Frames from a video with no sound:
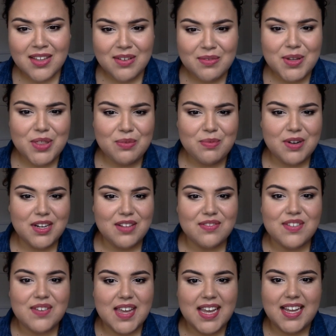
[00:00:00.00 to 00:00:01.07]
with one if
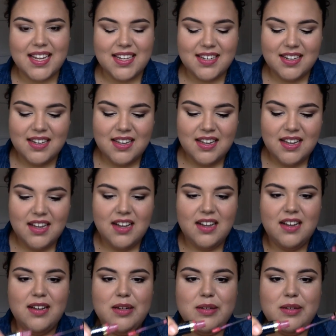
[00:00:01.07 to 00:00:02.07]
you can. So